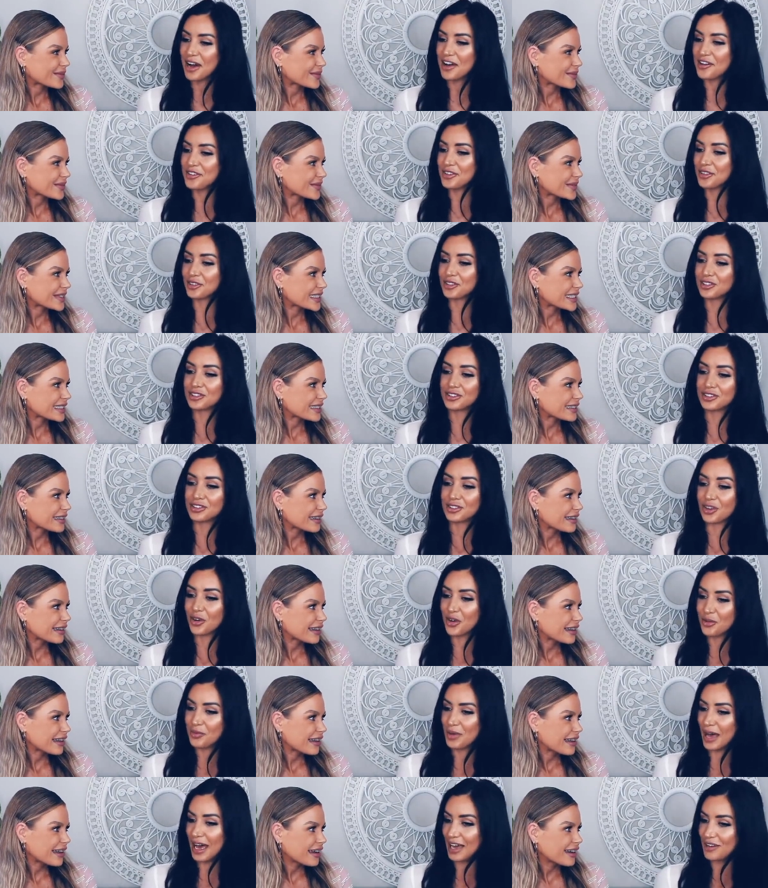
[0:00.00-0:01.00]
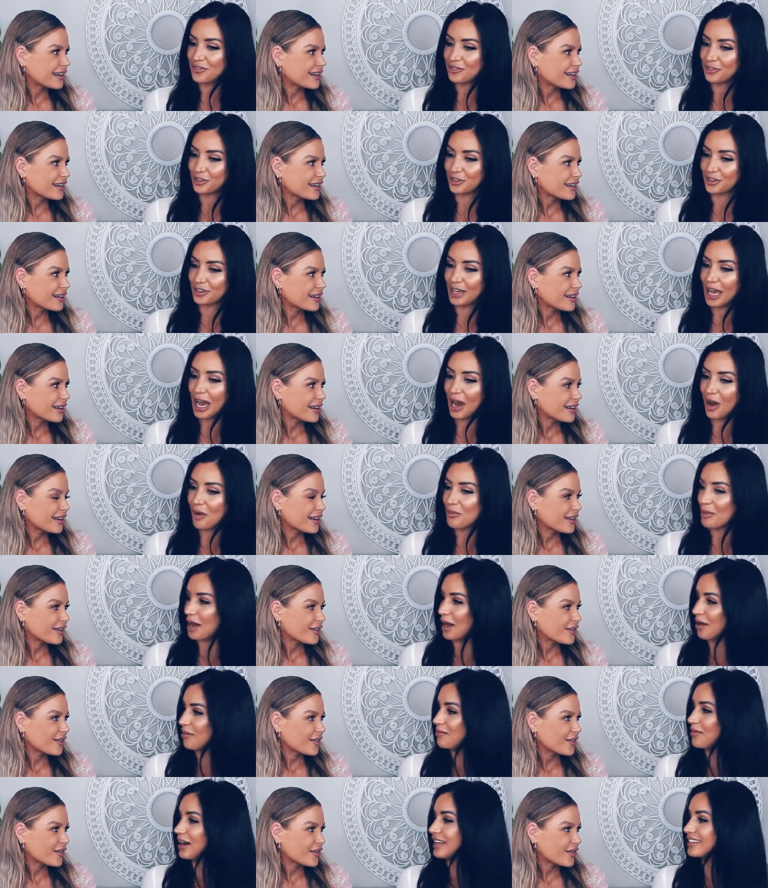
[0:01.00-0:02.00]
Speaker 1: I feel so bad for you. How
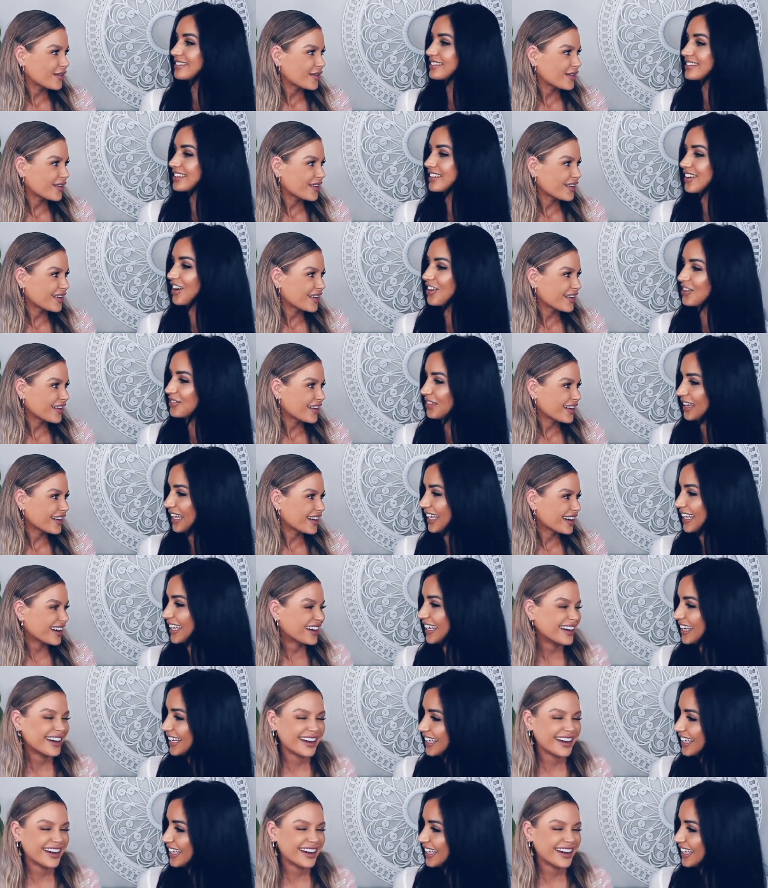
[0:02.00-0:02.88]
about Matt's comment?